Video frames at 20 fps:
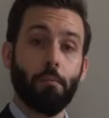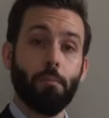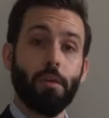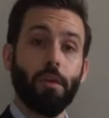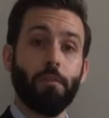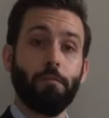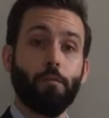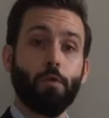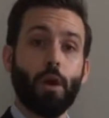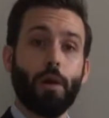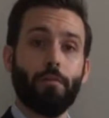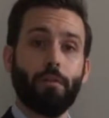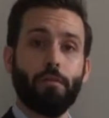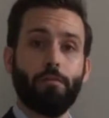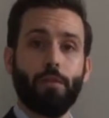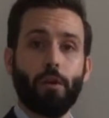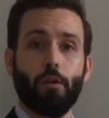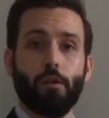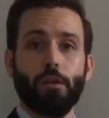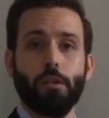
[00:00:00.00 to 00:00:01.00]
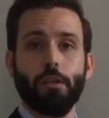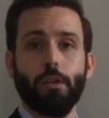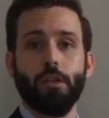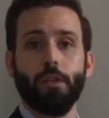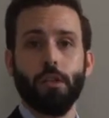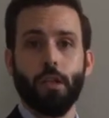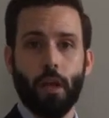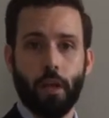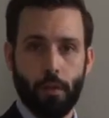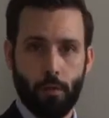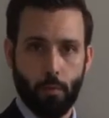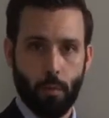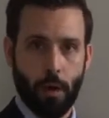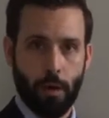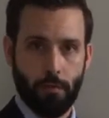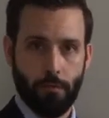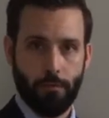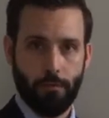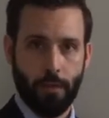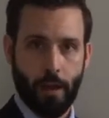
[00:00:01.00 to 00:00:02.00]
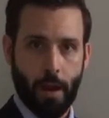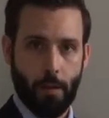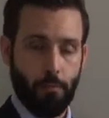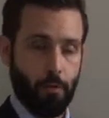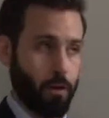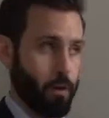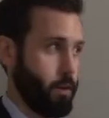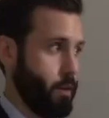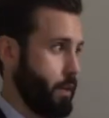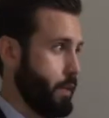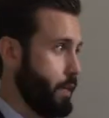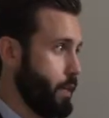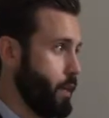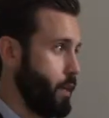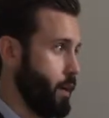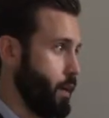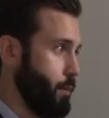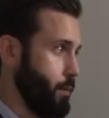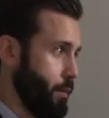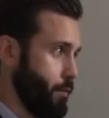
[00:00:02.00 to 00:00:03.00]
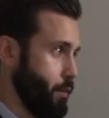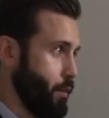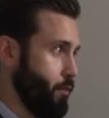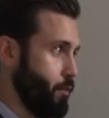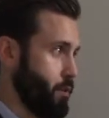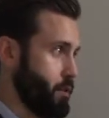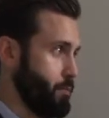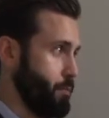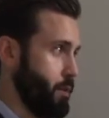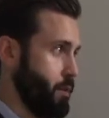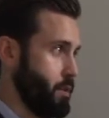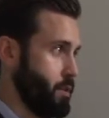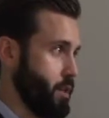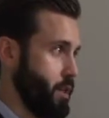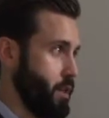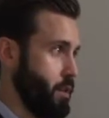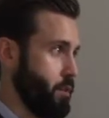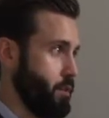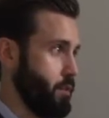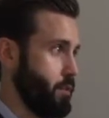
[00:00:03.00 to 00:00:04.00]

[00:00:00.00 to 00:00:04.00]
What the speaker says: if you have a very lightweight fabric. Have you ever experienced that?